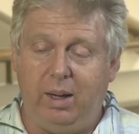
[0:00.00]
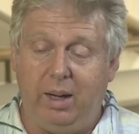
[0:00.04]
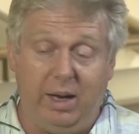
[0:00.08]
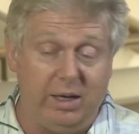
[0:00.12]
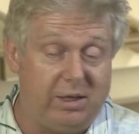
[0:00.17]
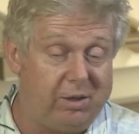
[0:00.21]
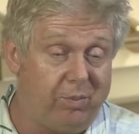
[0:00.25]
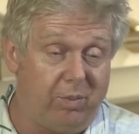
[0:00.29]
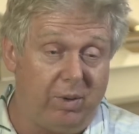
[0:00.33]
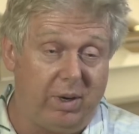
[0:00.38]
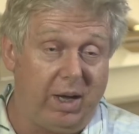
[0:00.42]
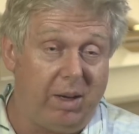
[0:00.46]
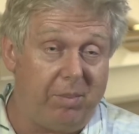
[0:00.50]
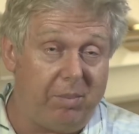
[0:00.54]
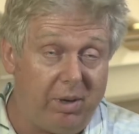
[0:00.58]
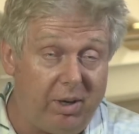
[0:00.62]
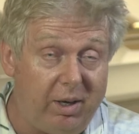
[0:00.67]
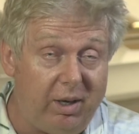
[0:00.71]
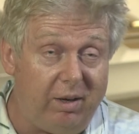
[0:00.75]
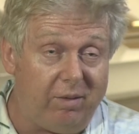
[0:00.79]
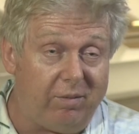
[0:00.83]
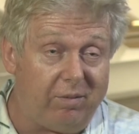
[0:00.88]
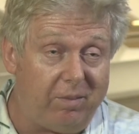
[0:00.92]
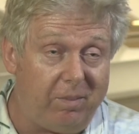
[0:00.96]
it's what I
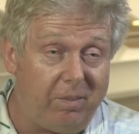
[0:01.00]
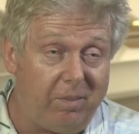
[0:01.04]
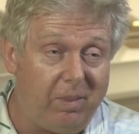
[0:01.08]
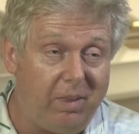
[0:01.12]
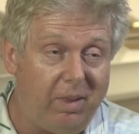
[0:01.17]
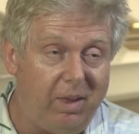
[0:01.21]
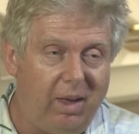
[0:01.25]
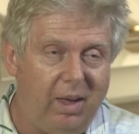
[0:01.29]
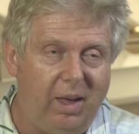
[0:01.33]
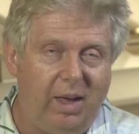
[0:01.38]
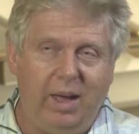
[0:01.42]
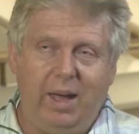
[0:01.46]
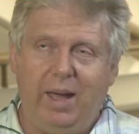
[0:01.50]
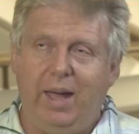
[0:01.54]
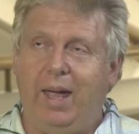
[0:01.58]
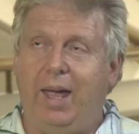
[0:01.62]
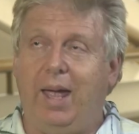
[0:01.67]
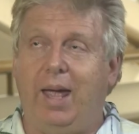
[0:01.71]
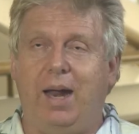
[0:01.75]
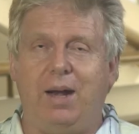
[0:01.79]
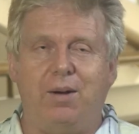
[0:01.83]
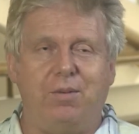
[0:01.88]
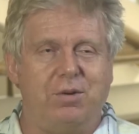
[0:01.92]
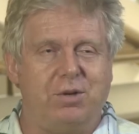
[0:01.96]
believe.
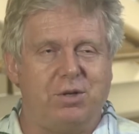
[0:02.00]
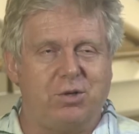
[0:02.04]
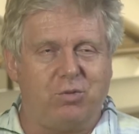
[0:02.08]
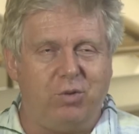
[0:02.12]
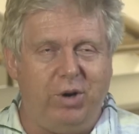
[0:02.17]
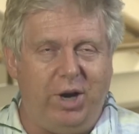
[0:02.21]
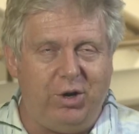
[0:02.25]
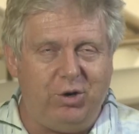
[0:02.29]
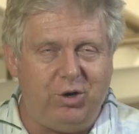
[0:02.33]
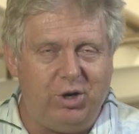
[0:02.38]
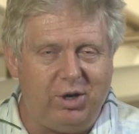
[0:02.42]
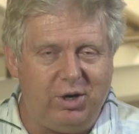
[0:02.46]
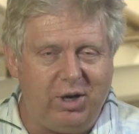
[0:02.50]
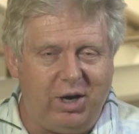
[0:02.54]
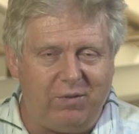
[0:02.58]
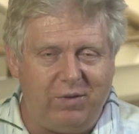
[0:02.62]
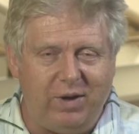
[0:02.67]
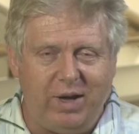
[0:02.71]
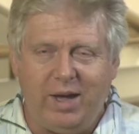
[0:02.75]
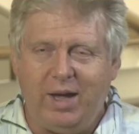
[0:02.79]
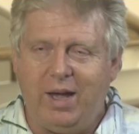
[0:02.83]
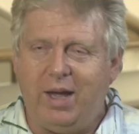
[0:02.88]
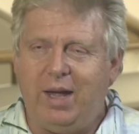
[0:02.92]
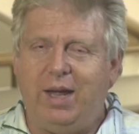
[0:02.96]
And strange
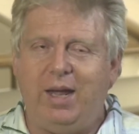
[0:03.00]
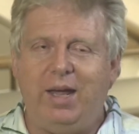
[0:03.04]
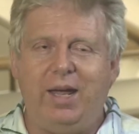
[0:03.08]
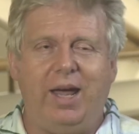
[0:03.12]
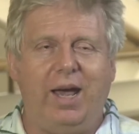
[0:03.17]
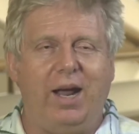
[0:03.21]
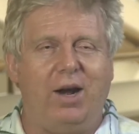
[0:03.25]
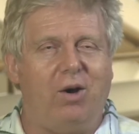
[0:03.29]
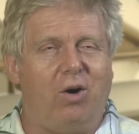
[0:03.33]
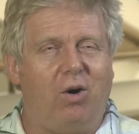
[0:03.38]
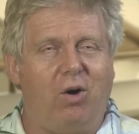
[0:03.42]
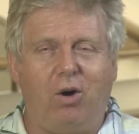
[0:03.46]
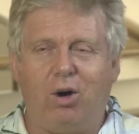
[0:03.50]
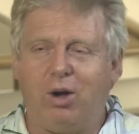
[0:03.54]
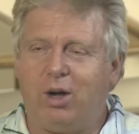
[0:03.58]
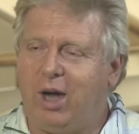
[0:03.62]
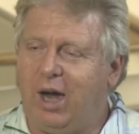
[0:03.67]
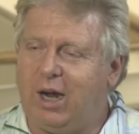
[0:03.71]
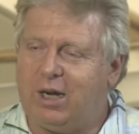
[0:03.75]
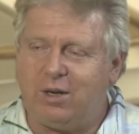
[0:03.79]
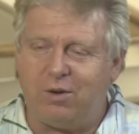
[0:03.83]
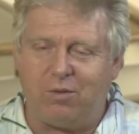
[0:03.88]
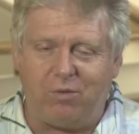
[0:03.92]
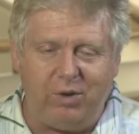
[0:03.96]
enough, he had all
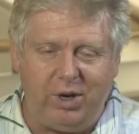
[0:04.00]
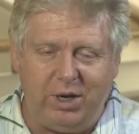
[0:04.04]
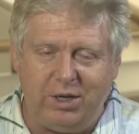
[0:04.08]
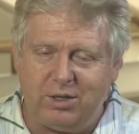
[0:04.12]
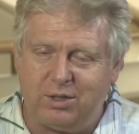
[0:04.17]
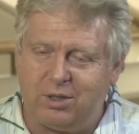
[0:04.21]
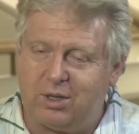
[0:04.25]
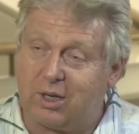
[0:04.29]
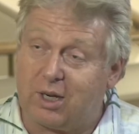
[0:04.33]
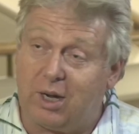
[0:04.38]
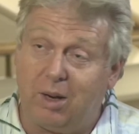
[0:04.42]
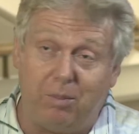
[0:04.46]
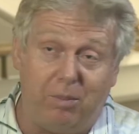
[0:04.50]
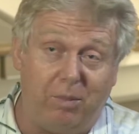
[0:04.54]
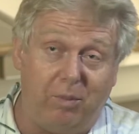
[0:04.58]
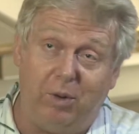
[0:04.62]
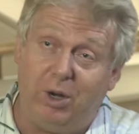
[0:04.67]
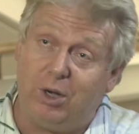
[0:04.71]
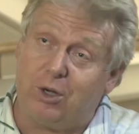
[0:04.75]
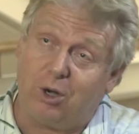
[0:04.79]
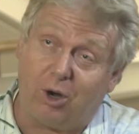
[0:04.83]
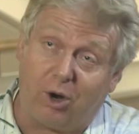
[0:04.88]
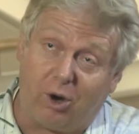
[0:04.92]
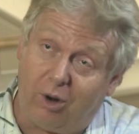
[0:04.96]
kinds of reasons to come
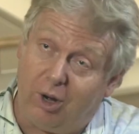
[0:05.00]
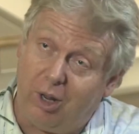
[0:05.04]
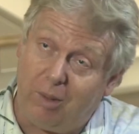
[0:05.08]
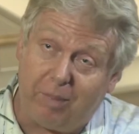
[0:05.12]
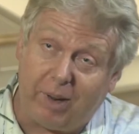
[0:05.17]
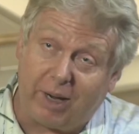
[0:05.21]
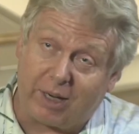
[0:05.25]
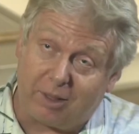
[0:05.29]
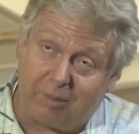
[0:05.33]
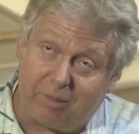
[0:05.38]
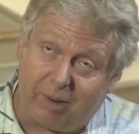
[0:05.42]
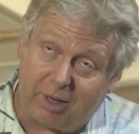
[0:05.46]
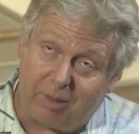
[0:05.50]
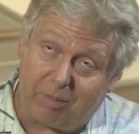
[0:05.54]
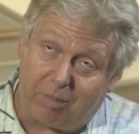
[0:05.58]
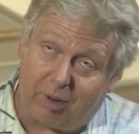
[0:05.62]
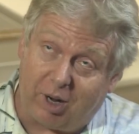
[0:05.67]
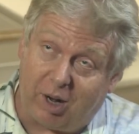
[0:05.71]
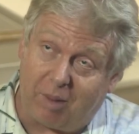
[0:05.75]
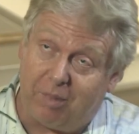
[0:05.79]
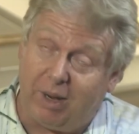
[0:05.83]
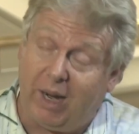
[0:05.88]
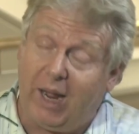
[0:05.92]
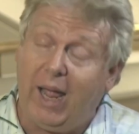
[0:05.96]
returning back to my
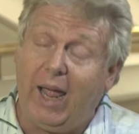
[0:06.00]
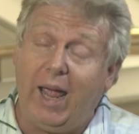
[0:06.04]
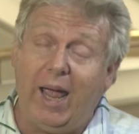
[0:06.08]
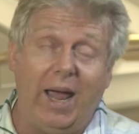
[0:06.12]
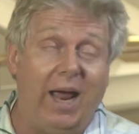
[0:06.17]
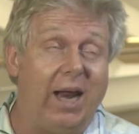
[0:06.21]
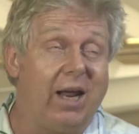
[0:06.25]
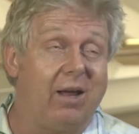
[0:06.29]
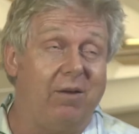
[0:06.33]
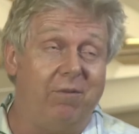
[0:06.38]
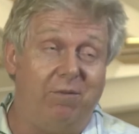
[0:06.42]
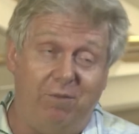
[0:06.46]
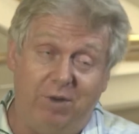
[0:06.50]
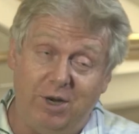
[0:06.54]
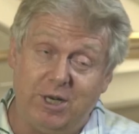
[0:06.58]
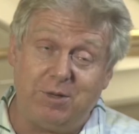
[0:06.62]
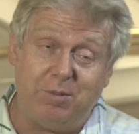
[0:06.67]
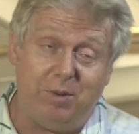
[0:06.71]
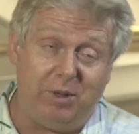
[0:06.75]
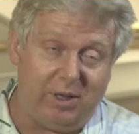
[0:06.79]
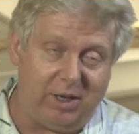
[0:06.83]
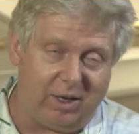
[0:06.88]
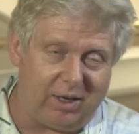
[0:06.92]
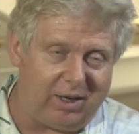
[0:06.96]
department and
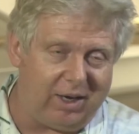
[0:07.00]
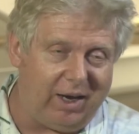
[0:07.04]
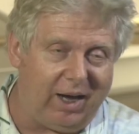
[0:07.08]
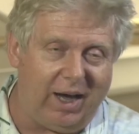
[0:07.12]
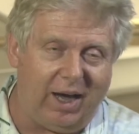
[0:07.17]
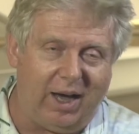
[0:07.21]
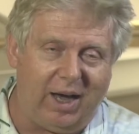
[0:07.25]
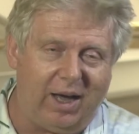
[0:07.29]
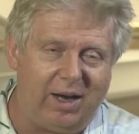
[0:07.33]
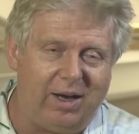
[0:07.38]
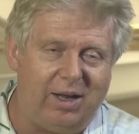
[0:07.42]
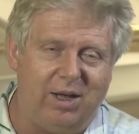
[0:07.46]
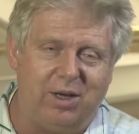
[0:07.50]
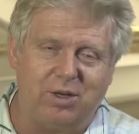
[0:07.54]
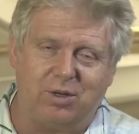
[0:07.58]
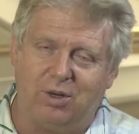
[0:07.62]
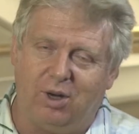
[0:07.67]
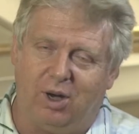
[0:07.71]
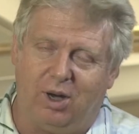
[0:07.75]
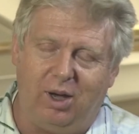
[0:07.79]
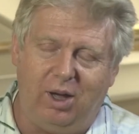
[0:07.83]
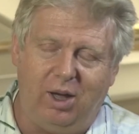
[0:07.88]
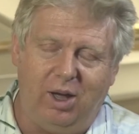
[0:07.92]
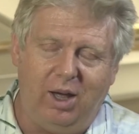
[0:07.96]
convince me that God
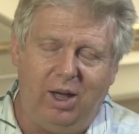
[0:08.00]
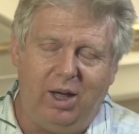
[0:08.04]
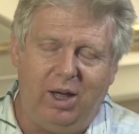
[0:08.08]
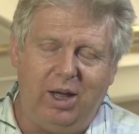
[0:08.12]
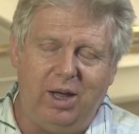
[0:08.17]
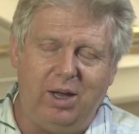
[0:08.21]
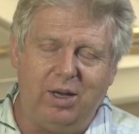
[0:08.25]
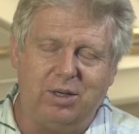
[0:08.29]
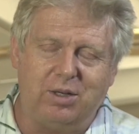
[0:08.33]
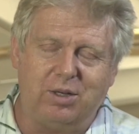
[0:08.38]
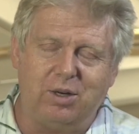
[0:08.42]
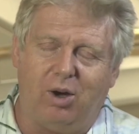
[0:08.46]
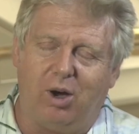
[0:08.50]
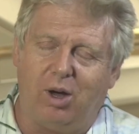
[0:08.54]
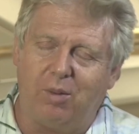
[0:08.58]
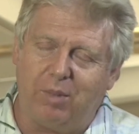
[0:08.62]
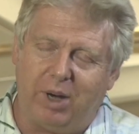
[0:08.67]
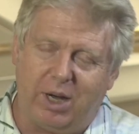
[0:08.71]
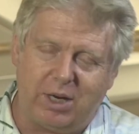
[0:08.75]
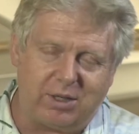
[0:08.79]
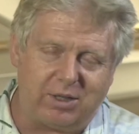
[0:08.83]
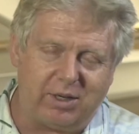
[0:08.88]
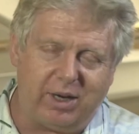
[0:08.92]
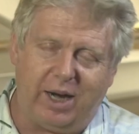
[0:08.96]
is on
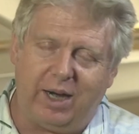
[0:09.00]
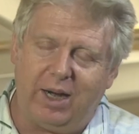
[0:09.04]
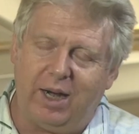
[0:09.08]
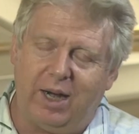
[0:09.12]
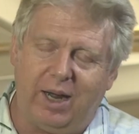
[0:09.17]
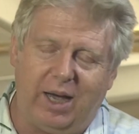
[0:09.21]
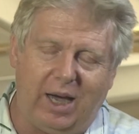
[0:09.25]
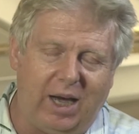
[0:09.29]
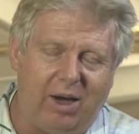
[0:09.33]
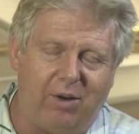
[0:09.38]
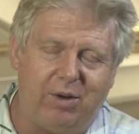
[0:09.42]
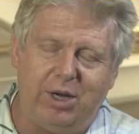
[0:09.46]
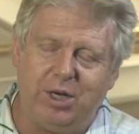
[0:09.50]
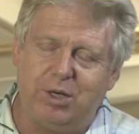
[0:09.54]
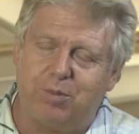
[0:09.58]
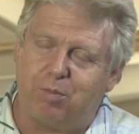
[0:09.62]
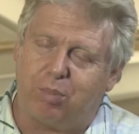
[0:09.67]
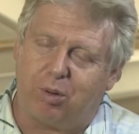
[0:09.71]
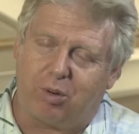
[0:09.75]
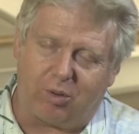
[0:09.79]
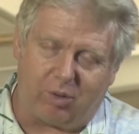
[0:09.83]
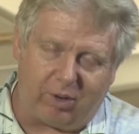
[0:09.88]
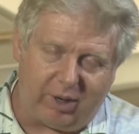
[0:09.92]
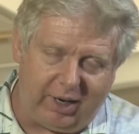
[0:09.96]
my side and how he's
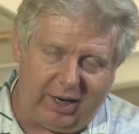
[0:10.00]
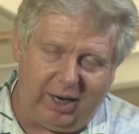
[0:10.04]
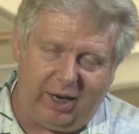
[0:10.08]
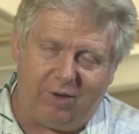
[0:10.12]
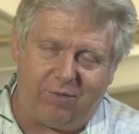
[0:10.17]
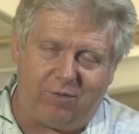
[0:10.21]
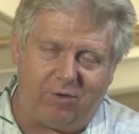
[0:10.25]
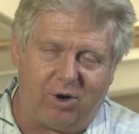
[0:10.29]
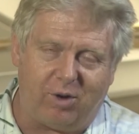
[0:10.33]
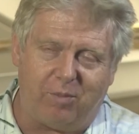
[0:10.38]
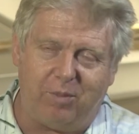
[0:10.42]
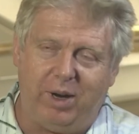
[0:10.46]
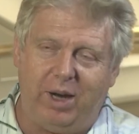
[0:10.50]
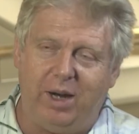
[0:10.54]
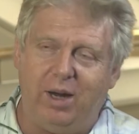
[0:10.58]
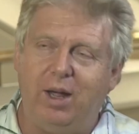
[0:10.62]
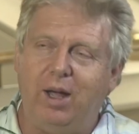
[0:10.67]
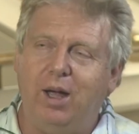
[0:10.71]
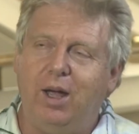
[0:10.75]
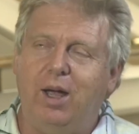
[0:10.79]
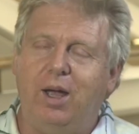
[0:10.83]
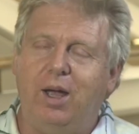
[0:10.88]
praying for me